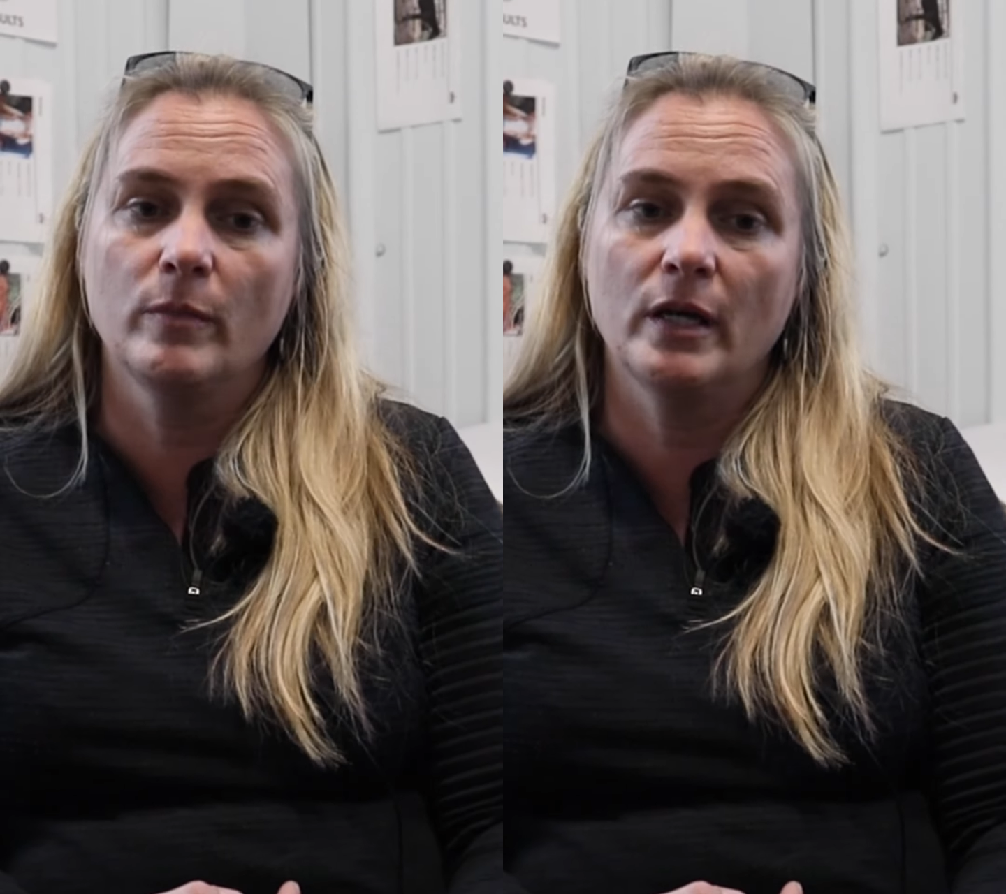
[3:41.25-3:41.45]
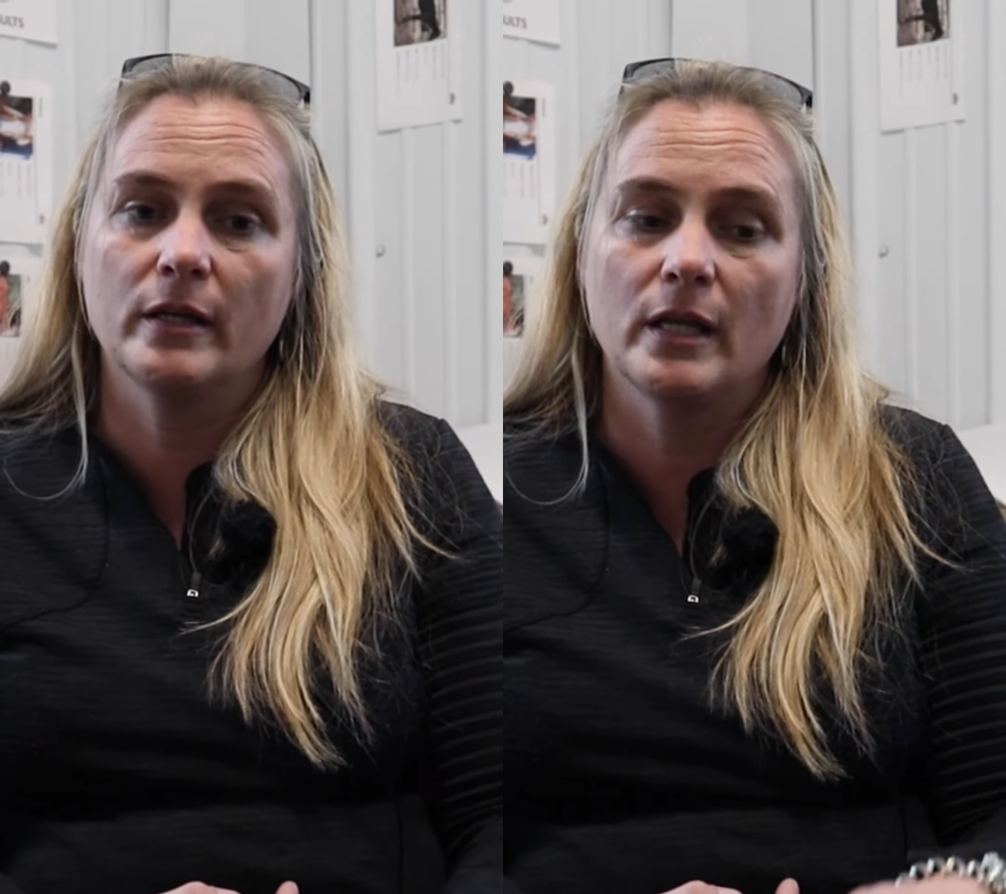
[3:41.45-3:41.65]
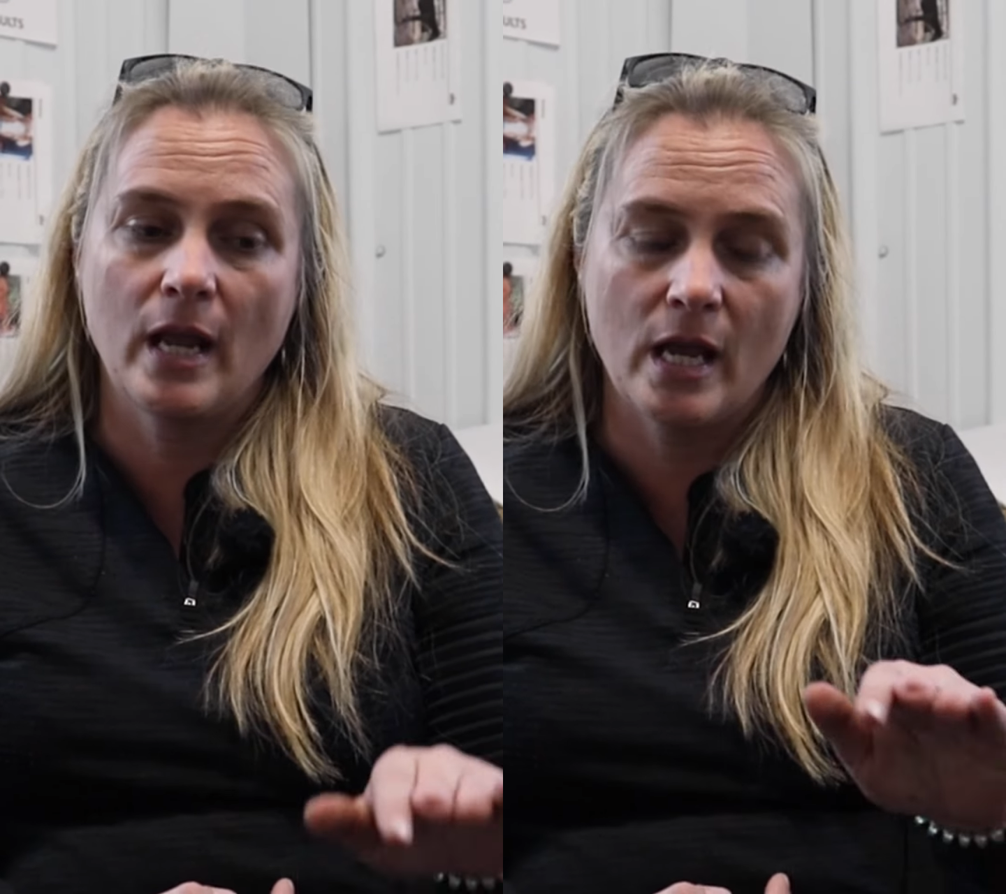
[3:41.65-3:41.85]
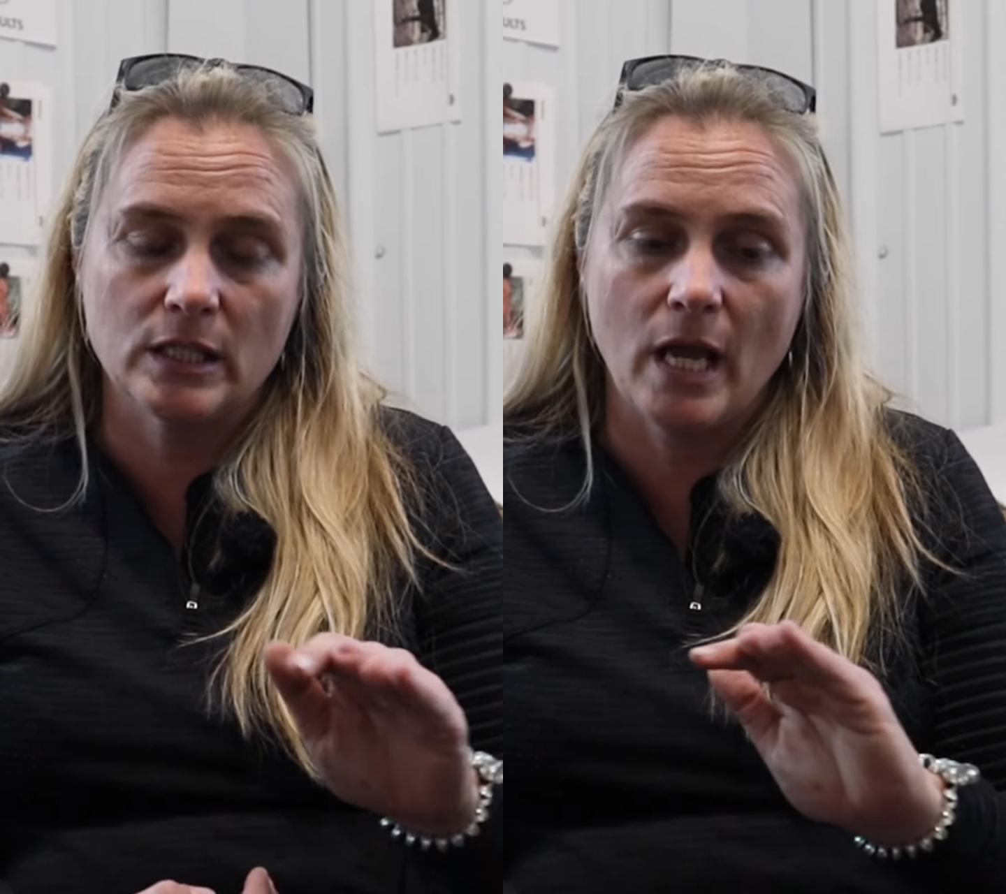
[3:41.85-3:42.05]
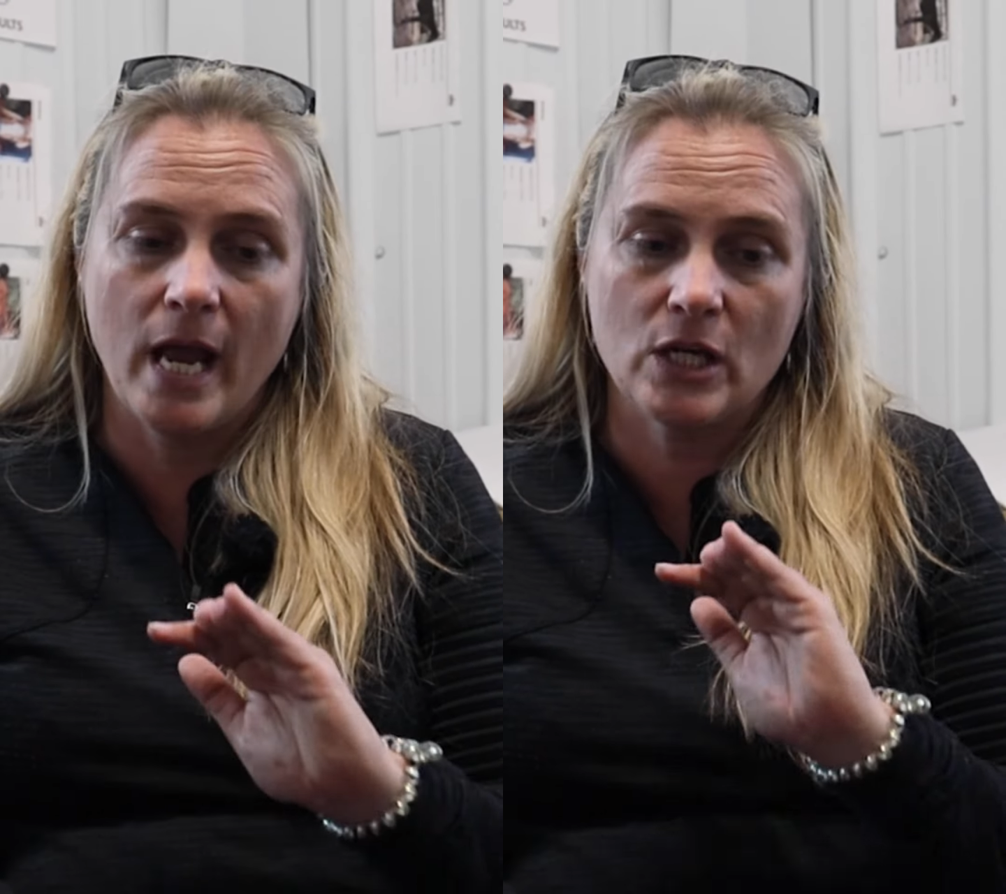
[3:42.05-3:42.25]
but he
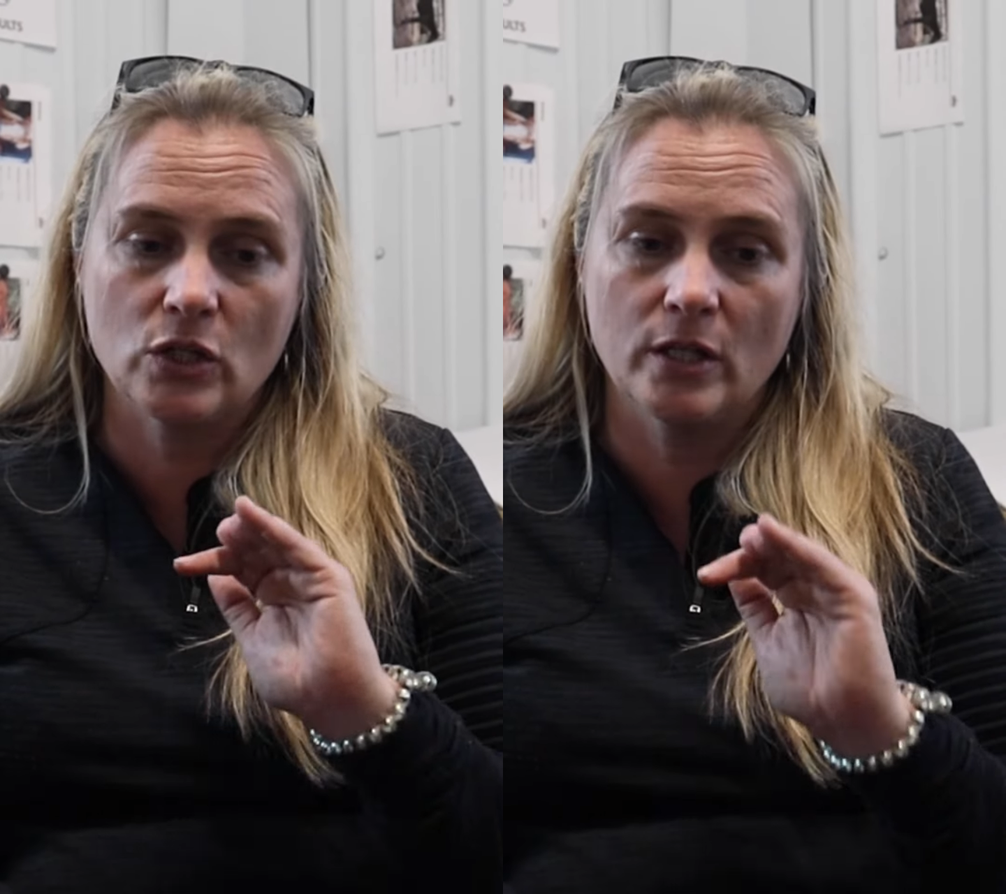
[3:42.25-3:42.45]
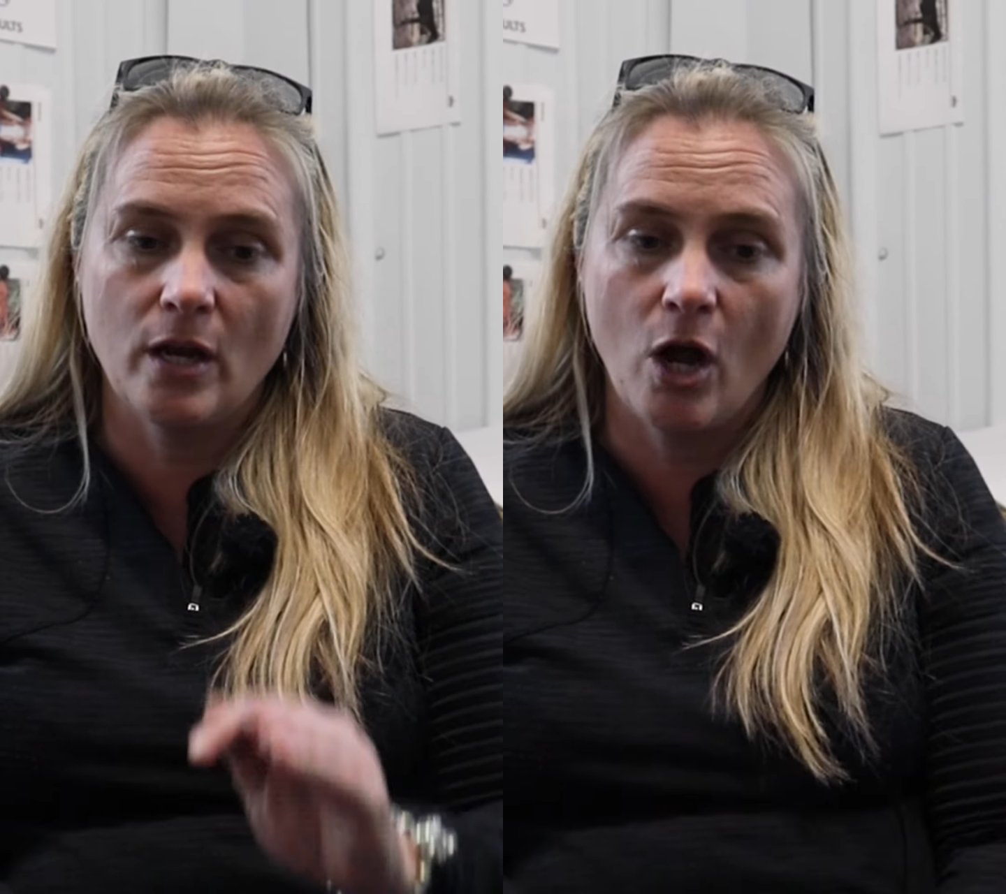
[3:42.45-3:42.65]
has an excellent